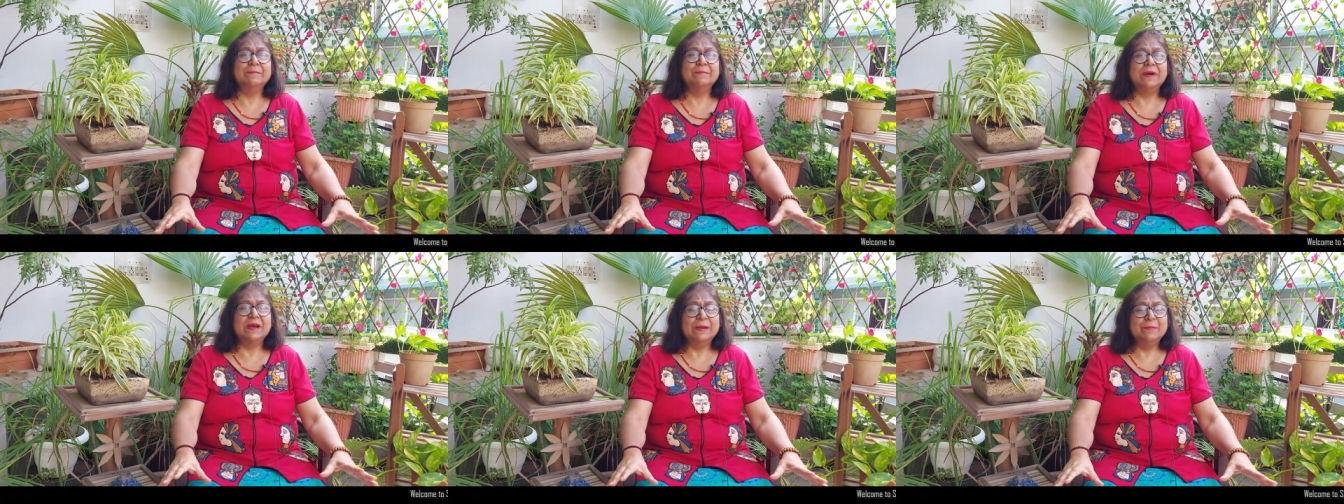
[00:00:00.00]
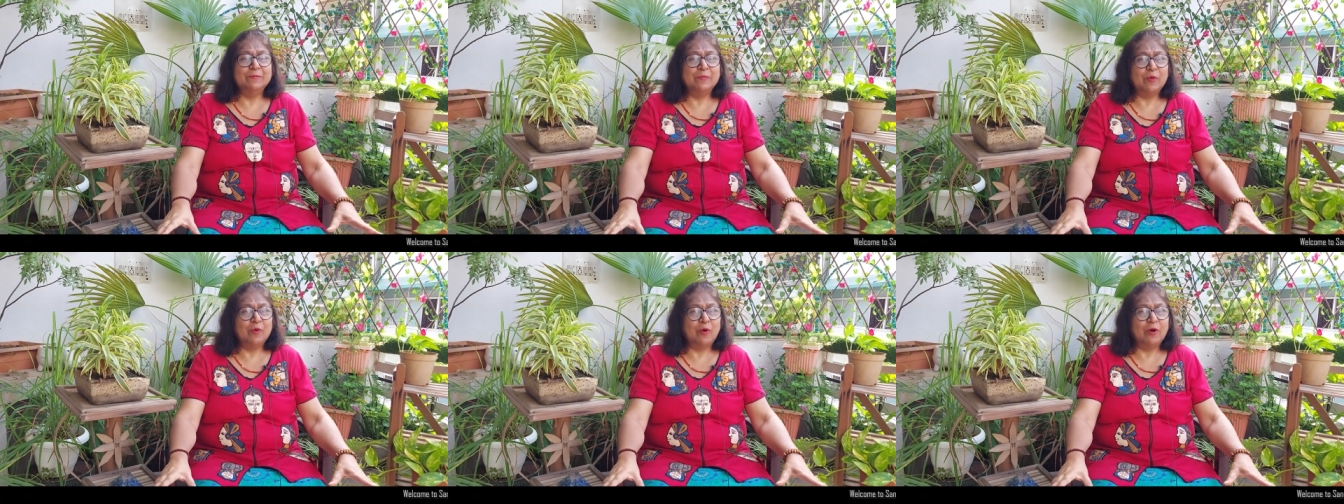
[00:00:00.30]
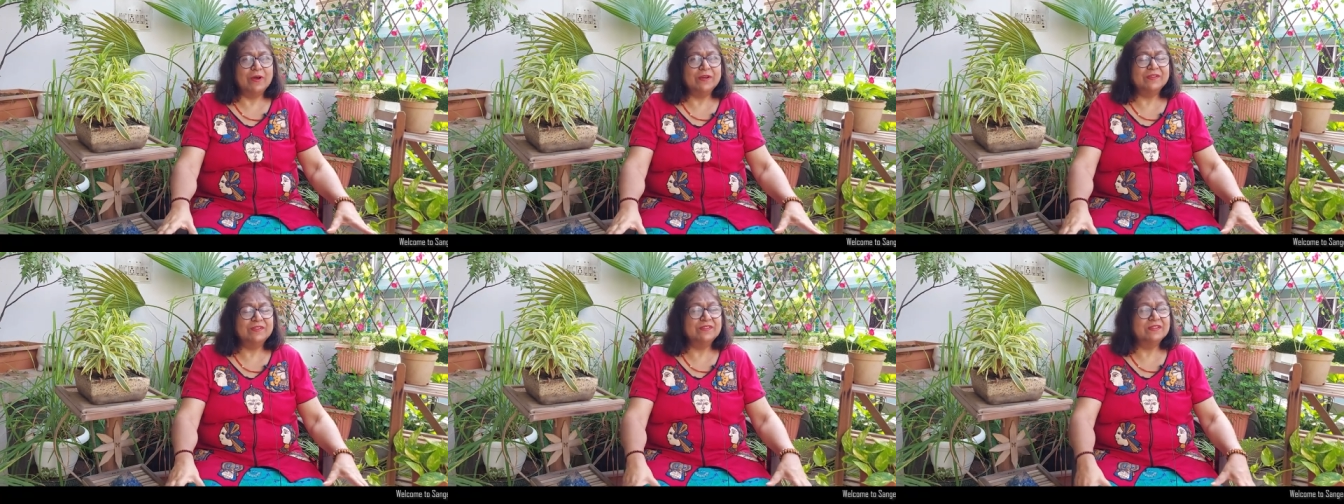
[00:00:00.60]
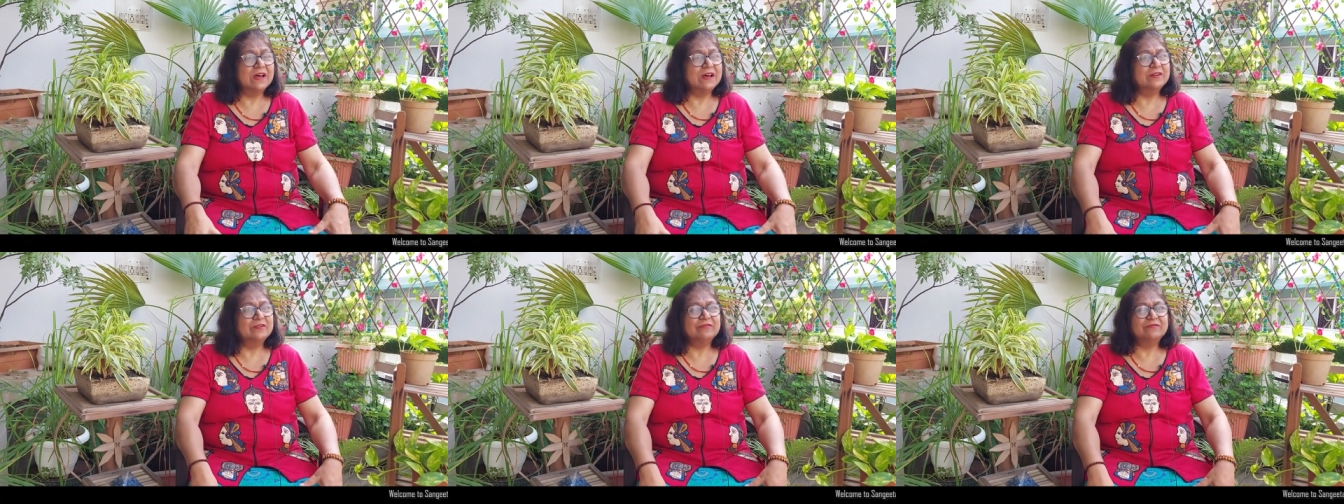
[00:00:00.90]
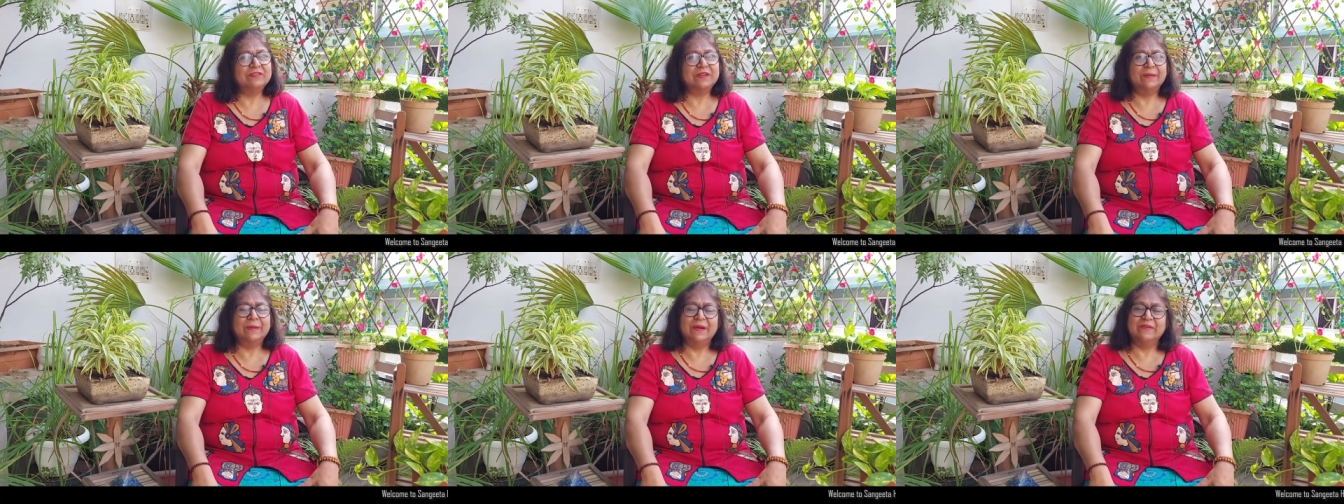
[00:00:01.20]
my employees, none
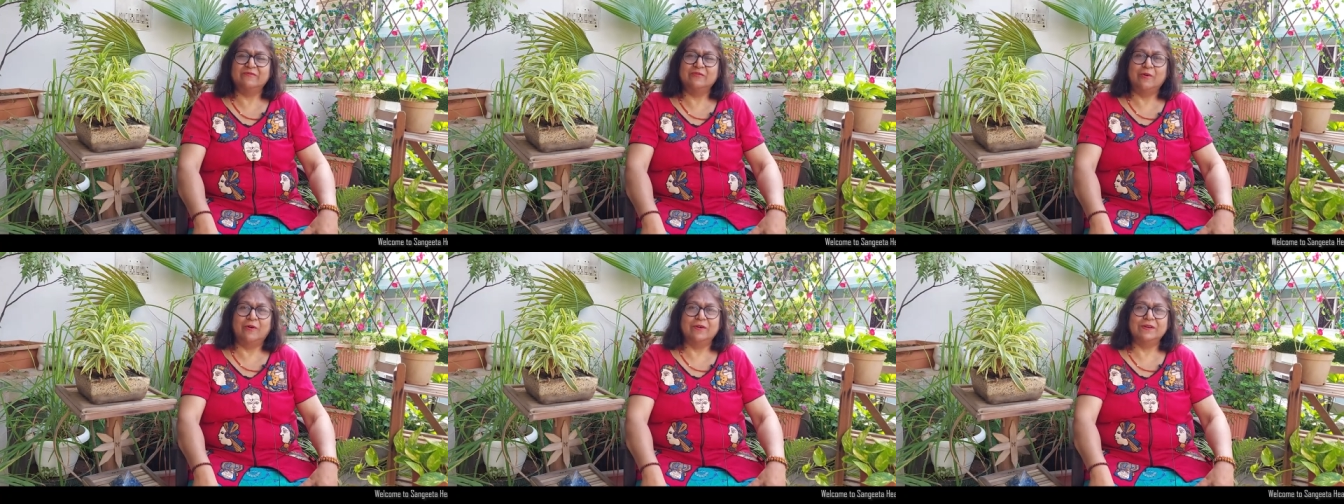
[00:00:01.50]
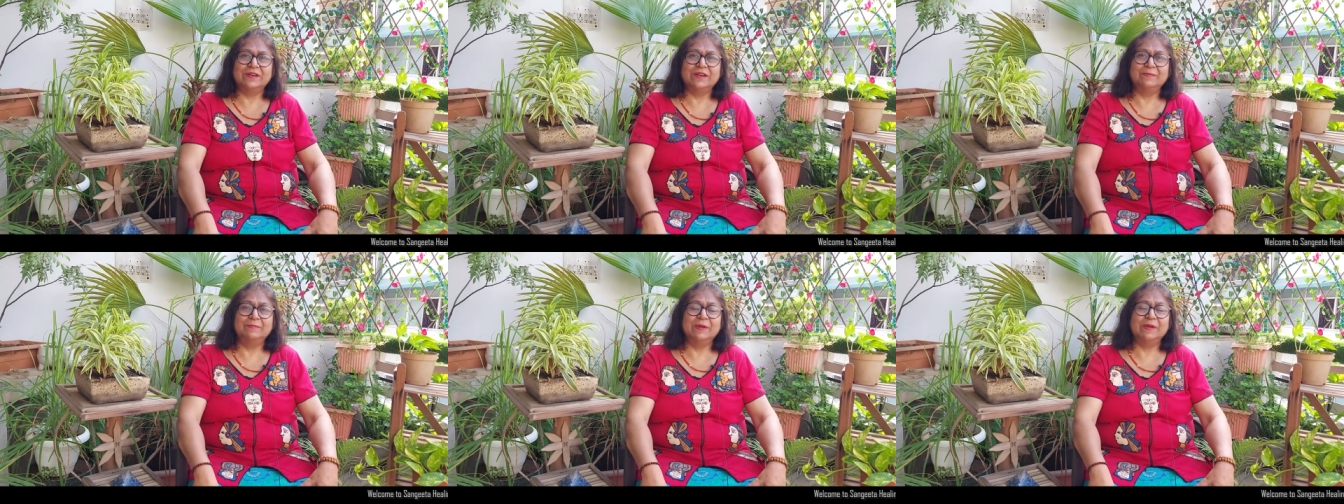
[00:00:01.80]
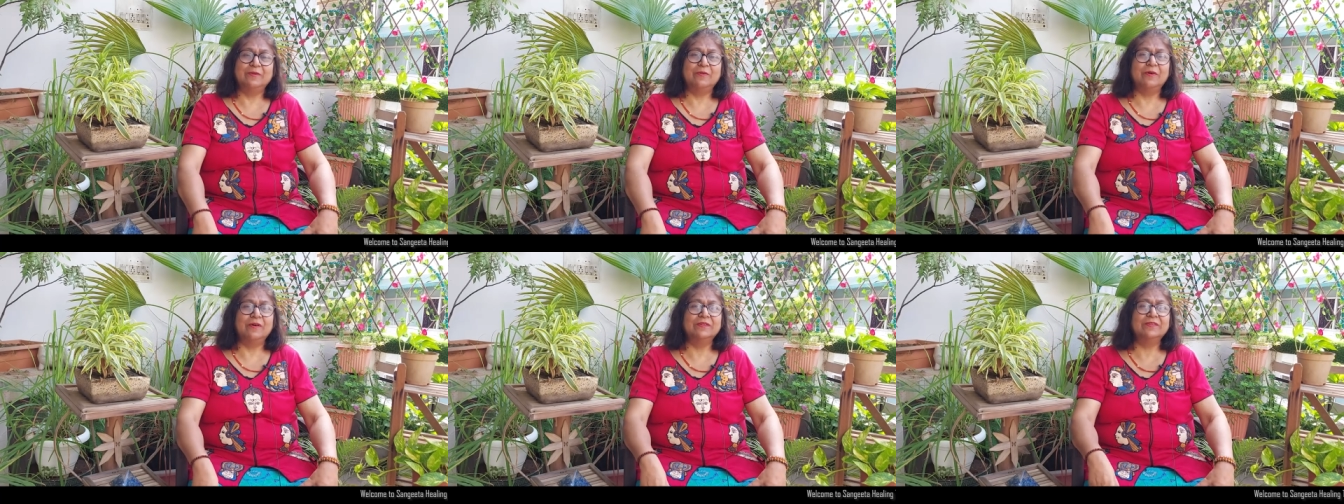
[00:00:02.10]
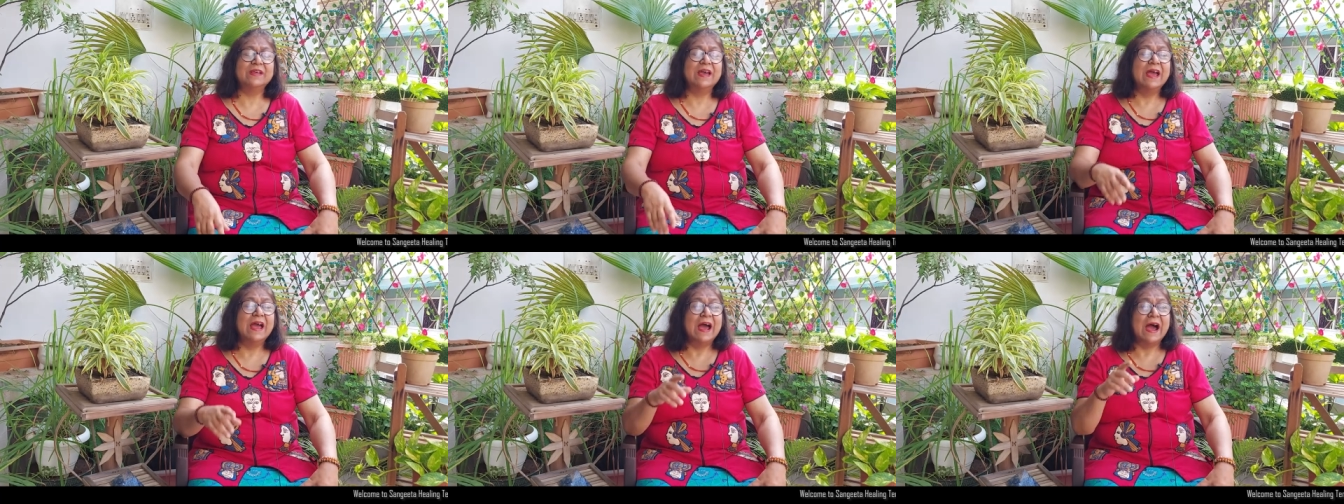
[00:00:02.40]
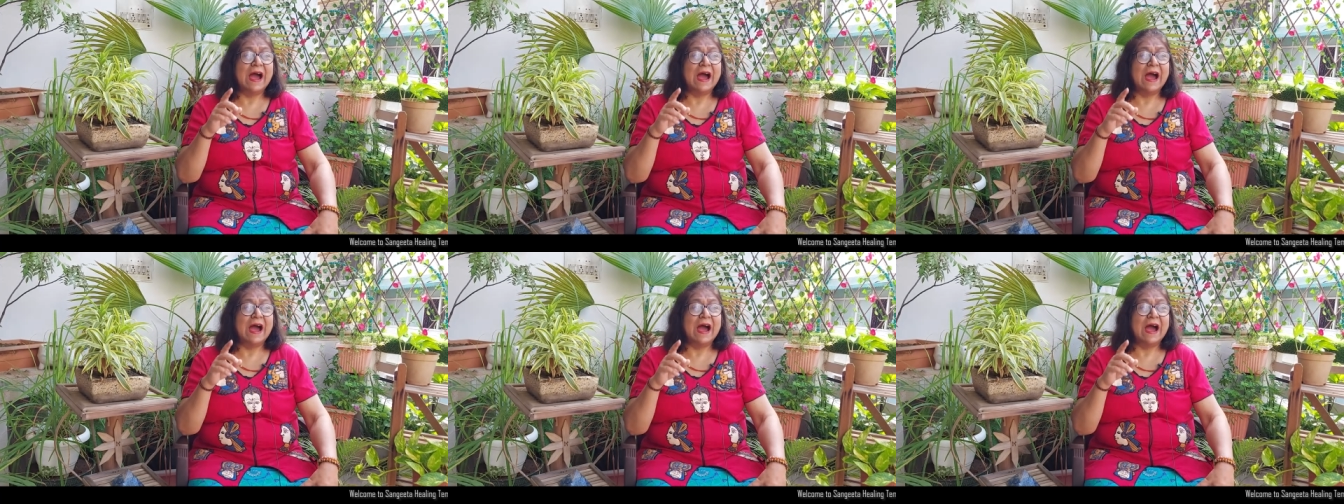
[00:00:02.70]
of them have got it because